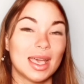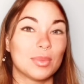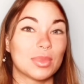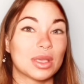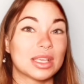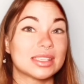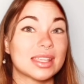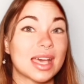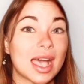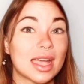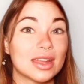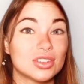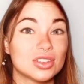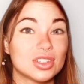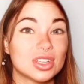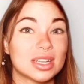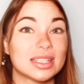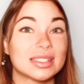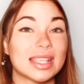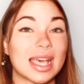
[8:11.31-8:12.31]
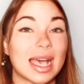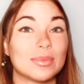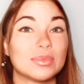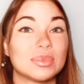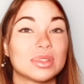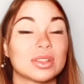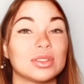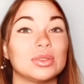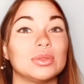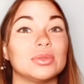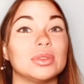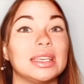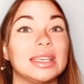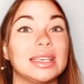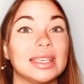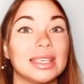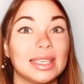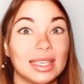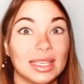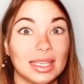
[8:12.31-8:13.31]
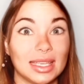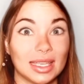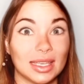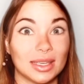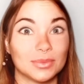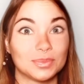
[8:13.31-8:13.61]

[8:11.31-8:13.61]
because hydrogen is absolutely key.